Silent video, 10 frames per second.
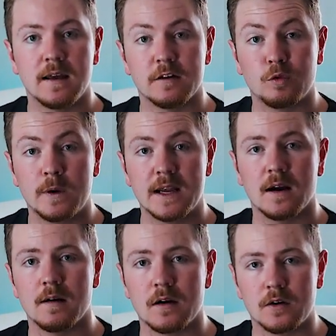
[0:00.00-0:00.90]
if we
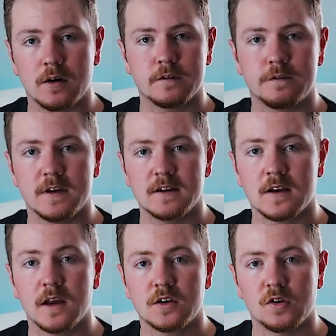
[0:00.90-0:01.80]
are a good fit
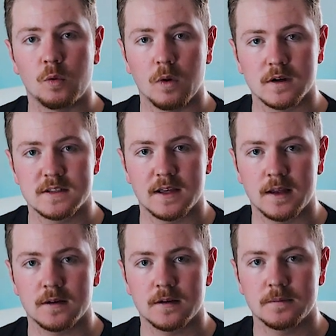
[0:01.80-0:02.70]
to work
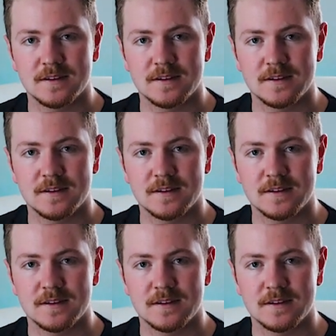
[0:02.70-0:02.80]
together.